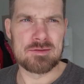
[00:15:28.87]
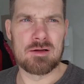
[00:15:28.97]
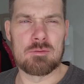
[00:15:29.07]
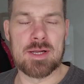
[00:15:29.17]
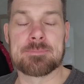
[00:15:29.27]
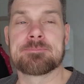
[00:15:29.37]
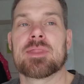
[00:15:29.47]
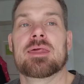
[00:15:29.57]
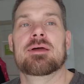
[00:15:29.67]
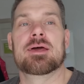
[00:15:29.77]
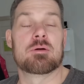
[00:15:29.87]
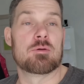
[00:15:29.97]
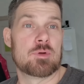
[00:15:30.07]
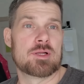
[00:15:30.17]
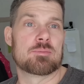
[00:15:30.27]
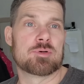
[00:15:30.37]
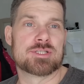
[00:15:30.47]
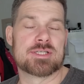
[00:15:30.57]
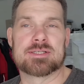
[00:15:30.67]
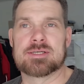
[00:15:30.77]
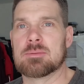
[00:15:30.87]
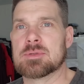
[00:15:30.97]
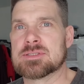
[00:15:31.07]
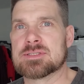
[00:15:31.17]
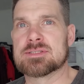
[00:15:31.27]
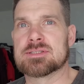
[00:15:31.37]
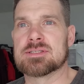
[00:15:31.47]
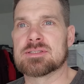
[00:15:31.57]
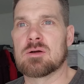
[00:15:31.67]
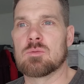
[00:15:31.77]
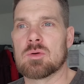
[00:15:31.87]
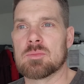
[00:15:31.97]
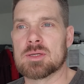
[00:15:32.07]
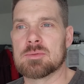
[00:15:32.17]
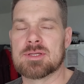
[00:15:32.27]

It's all red. Anyway, we really appreciate the comments. It's it's heartwarming.